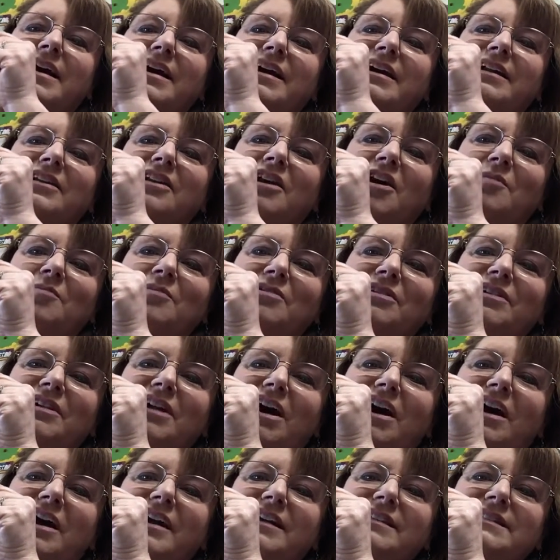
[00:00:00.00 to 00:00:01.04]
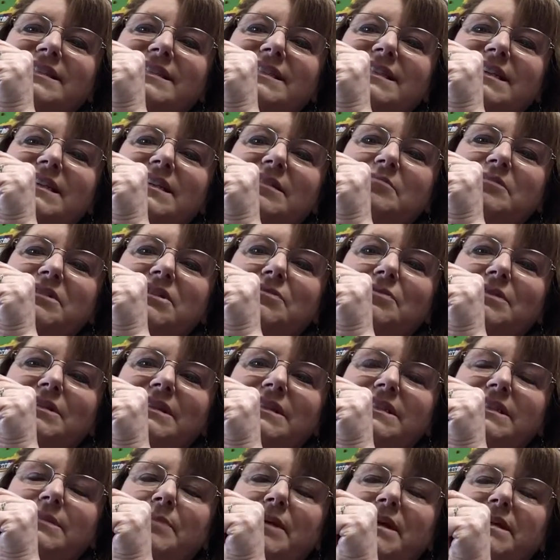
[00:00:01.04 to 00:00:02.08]
number 9. See in between the
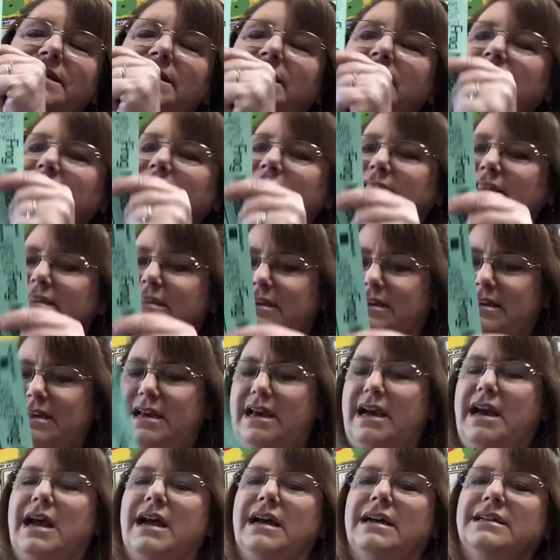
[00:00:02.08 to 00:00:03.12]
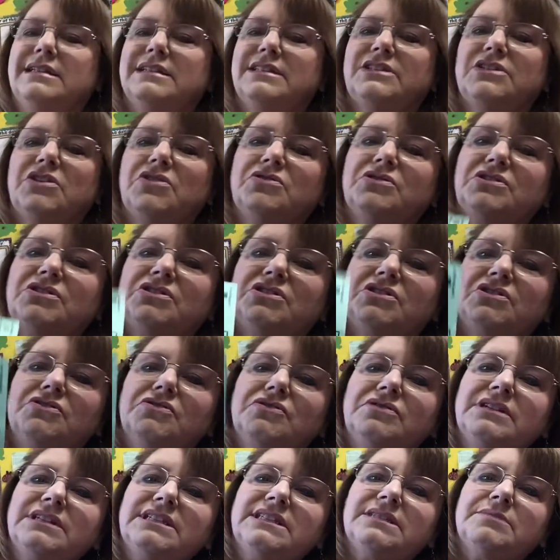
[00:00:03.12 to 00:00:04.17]
spaces? So do
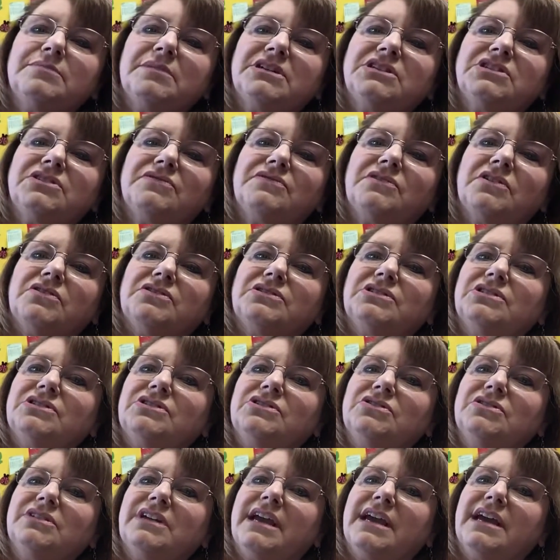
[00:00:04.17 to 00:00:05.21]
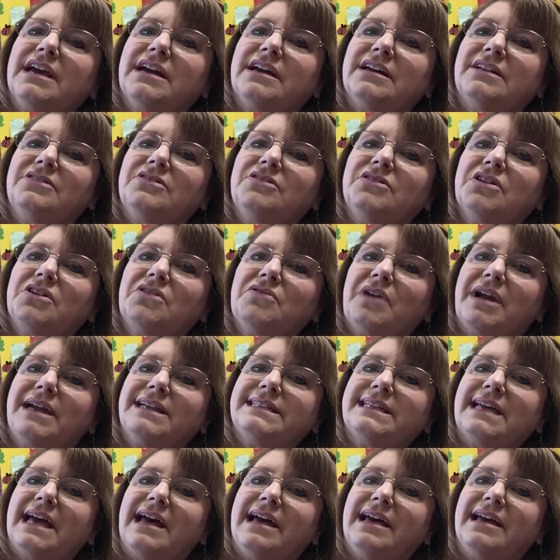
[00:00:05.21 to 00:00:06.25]
as much of those as you can. You can write
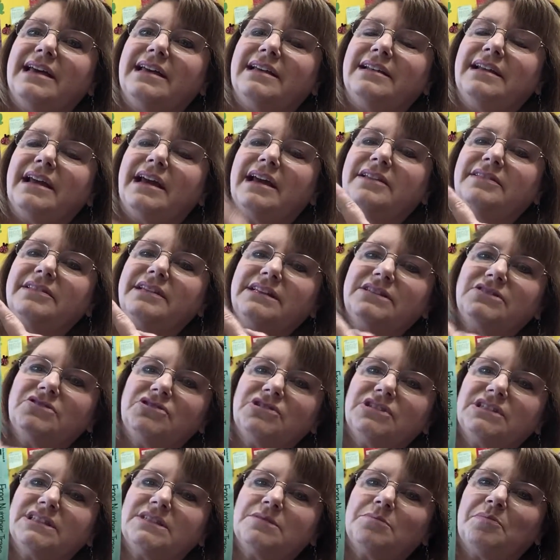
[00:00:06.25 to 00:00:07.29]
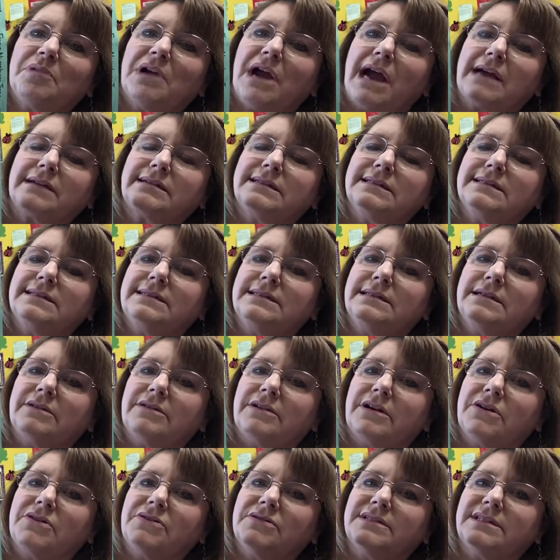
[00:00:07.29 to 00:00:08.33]
10, and these are just some practice
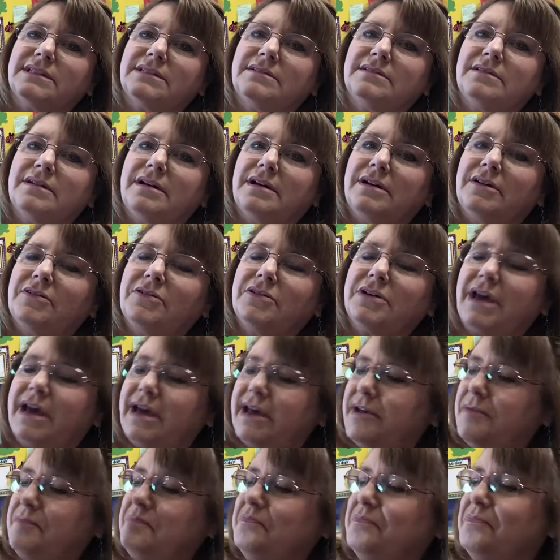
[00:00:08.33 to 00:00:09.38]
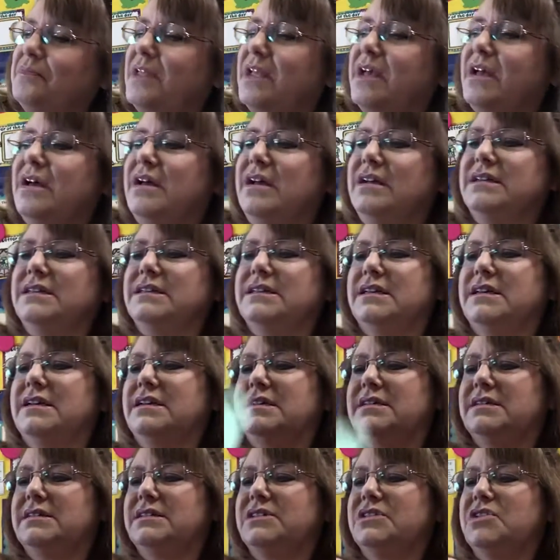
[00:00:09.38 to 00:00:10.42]
zeros, okay?
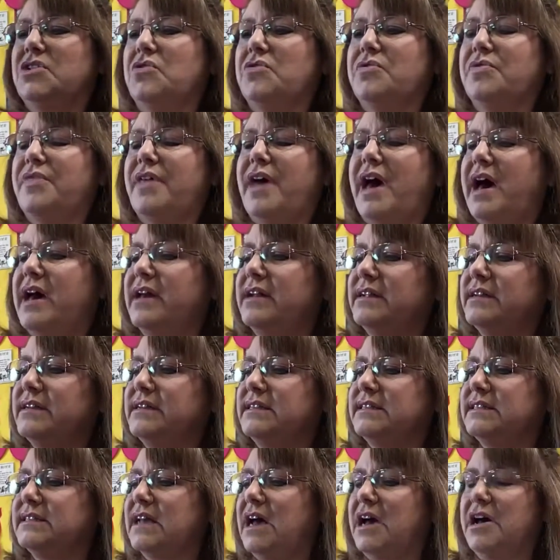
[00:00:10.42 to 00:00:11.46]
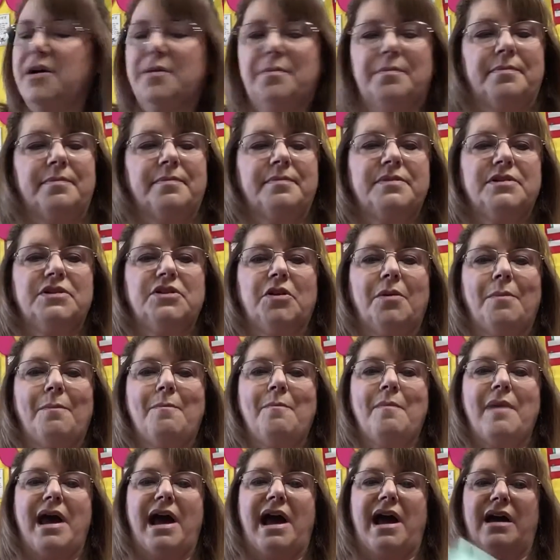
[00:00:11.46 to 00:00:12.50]
So that is your
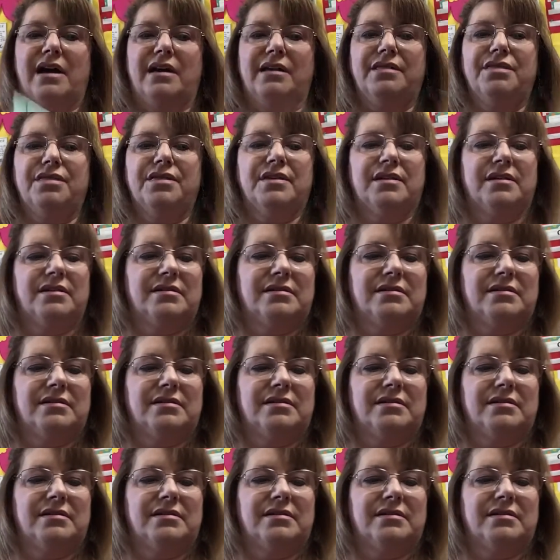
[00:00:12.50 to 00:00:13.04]
math,